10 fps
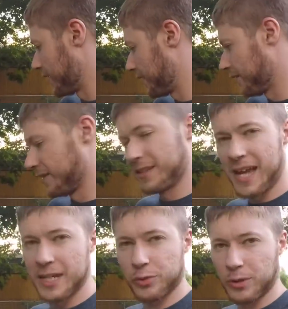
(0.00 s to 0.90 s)
the
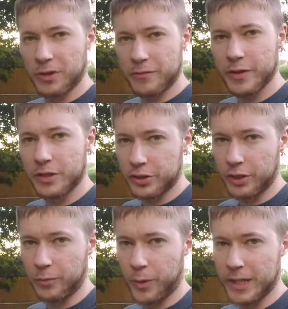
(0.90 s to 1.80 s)
lines will only fit a
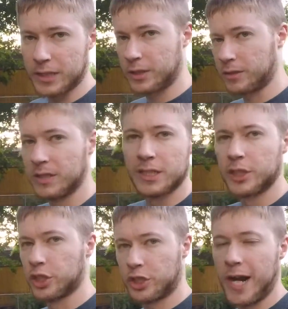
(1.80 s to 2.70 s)
certain way, so
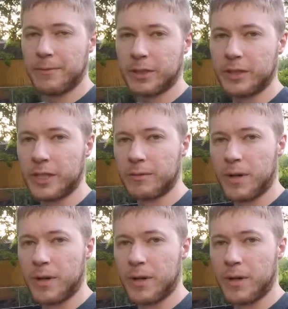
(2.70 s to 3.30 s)
just try until you get them